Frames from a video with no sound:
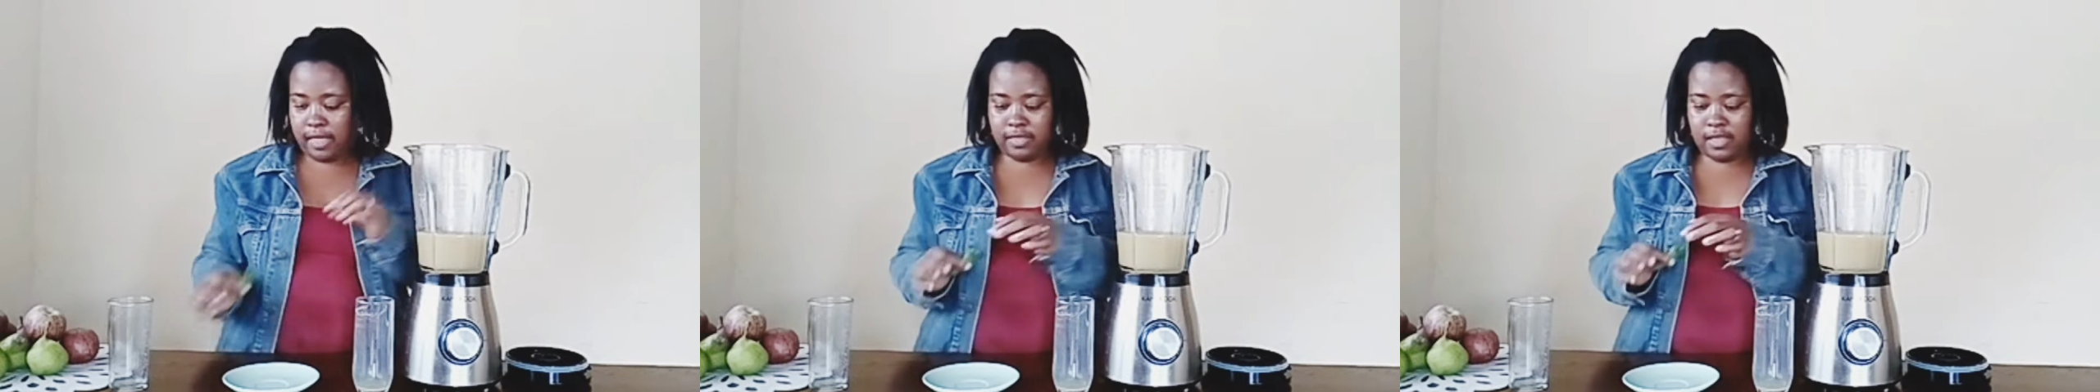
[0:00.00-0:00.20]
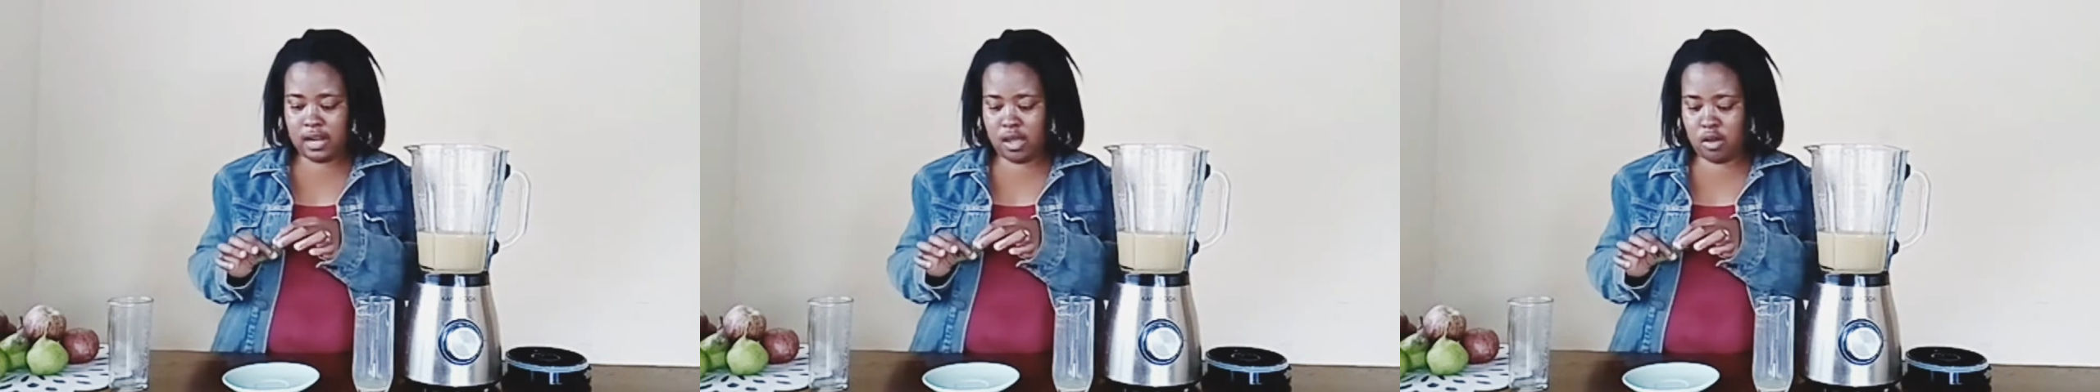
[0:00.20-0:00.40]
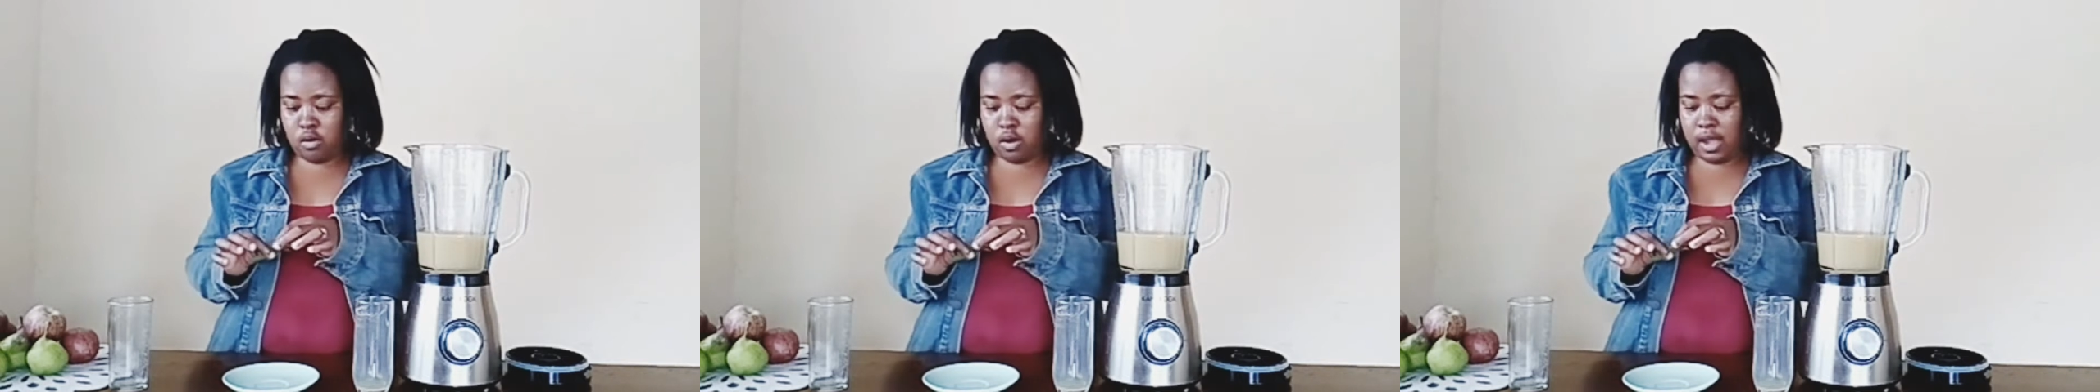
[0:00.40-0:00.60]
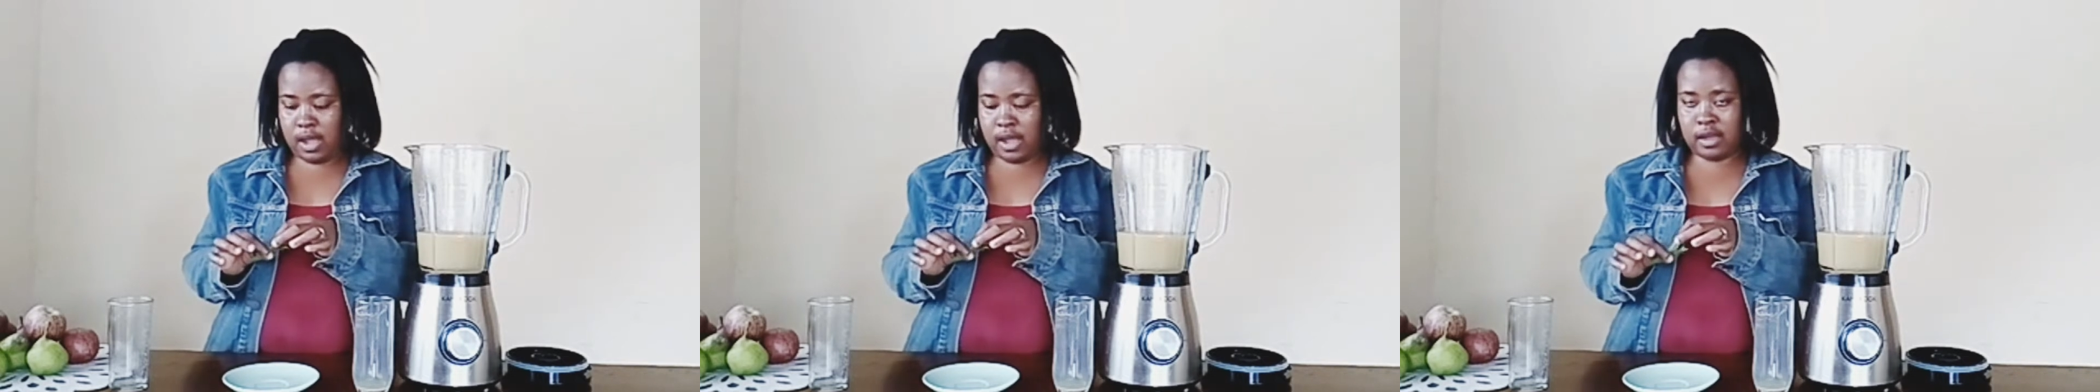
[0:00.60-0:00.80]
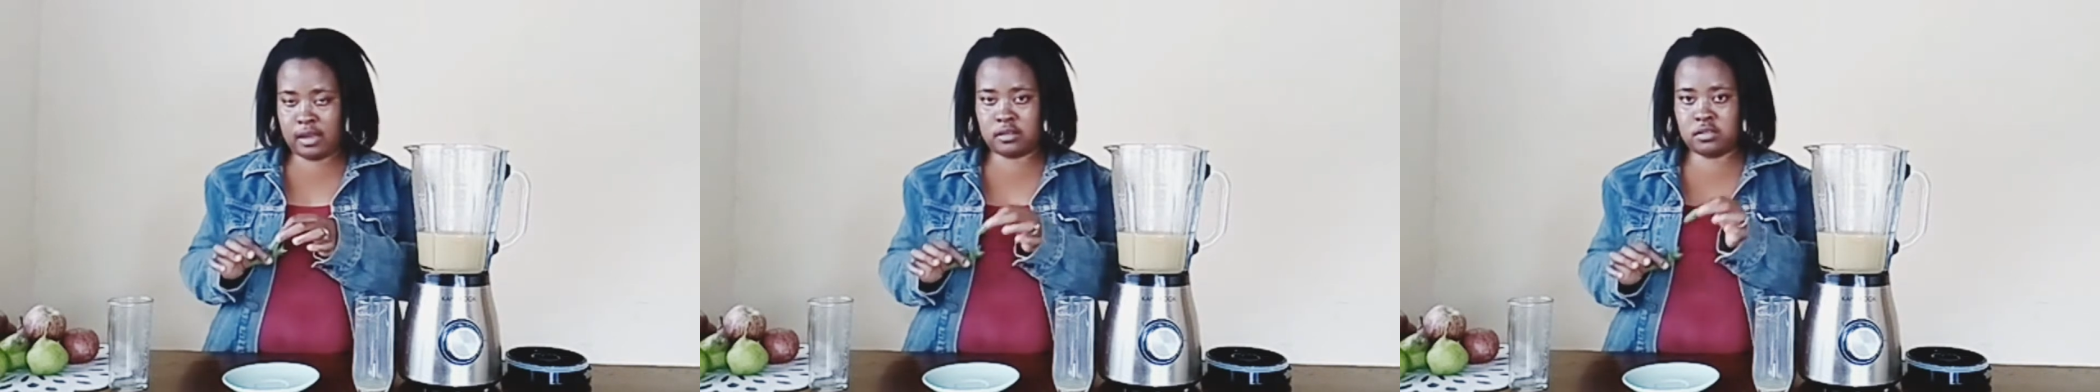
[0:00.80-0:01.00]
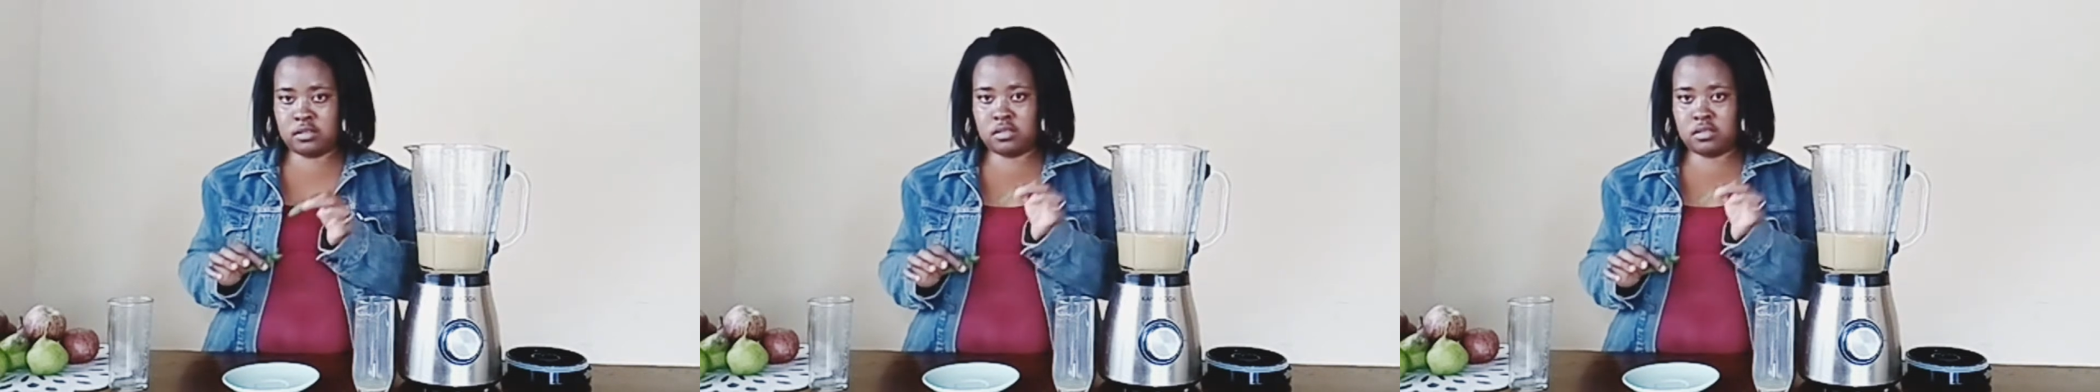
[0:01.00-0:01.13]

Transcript: then I'll add